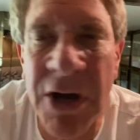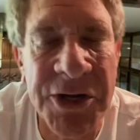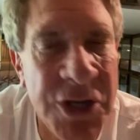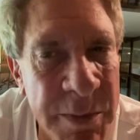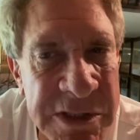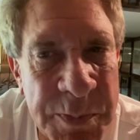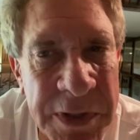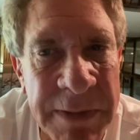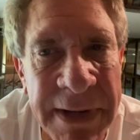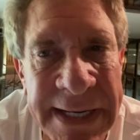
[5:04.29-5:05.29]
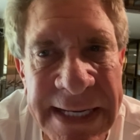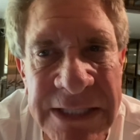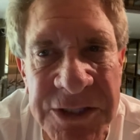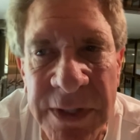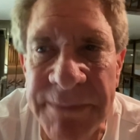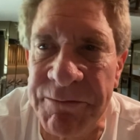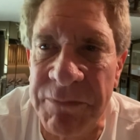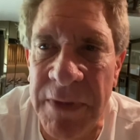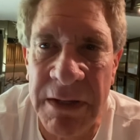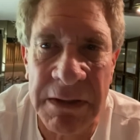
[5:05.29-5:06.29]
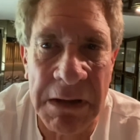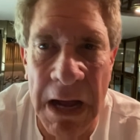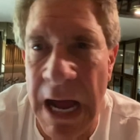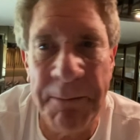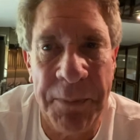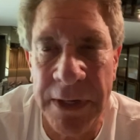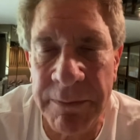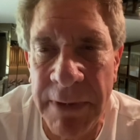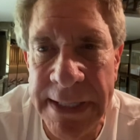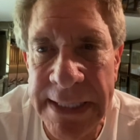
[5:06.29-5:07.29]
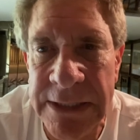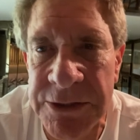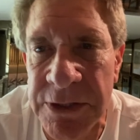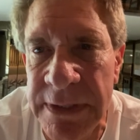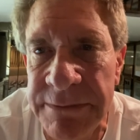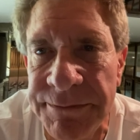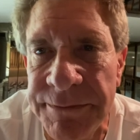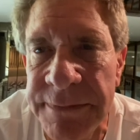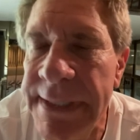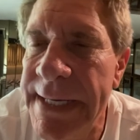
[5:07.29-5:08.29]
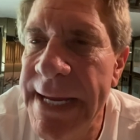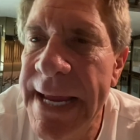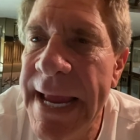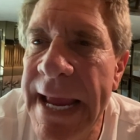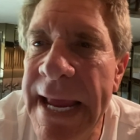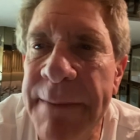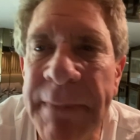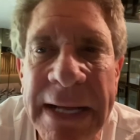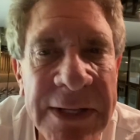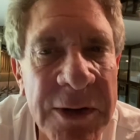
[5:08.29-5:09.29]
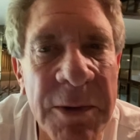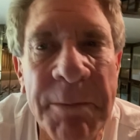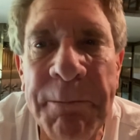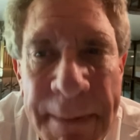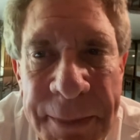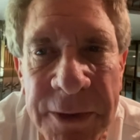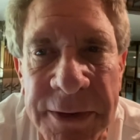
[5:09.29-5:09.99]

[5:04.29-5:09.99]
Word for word: Cuban's putting money into it. I'm putting money into it. And my little Pepper